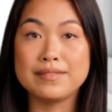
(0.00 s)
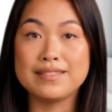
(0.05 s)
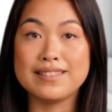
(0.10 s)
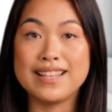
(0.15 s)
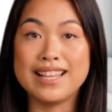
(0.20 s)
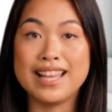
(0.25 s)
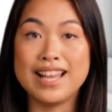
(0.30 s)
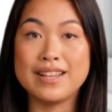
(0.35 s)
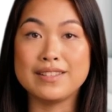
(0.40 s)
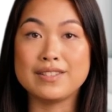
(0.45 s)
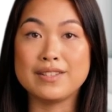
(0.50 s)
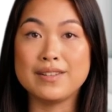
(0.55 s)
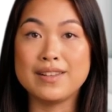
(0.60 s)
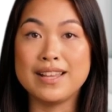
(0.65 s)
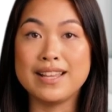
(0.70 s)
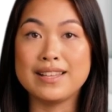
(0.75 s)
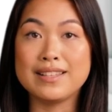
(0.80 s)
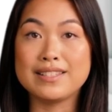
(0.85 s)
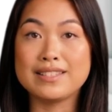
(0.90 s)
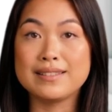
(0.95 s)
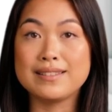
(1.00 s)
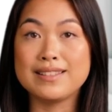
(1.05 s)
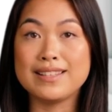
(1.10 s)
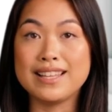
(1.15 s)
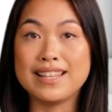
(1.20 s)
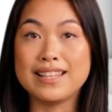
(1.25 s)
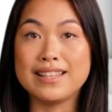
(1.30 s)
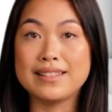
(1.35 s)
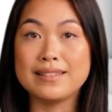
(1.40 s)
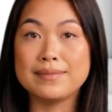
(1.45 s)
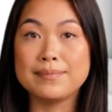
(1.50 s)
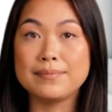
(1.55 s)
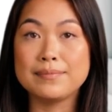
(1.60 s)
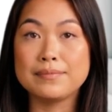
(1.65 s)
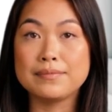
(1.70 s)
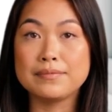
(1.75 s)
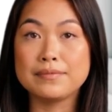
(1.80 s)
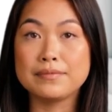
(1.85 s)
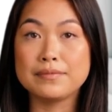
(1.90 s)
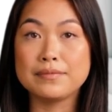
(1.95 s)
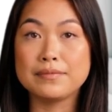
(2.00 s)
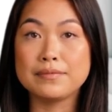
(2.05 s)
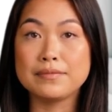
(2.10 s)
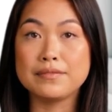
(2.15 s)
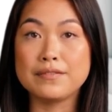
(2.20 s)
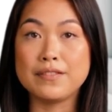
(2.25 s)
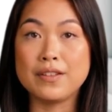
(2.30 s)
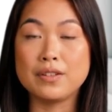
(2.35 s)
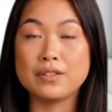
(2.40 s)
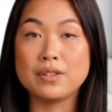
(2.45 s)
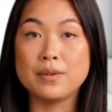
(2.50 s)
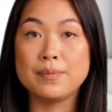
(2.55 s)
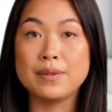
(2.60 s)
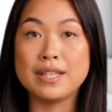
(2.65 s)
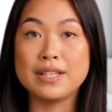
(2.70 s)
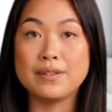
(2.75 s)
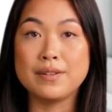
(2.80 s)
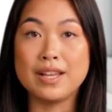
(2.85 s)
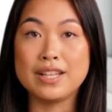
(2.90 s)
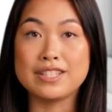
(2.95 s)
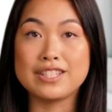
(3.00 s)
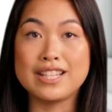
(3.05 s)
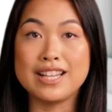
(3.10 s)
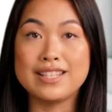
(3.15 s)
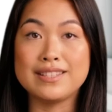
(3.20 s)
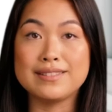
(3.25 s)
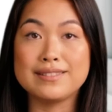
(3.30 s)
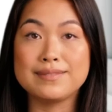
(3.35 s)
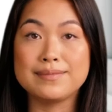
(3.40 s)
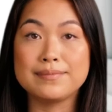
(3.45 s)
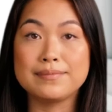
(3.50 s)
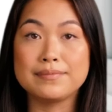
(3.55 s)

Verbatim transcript: The answer is D. Folder redirection.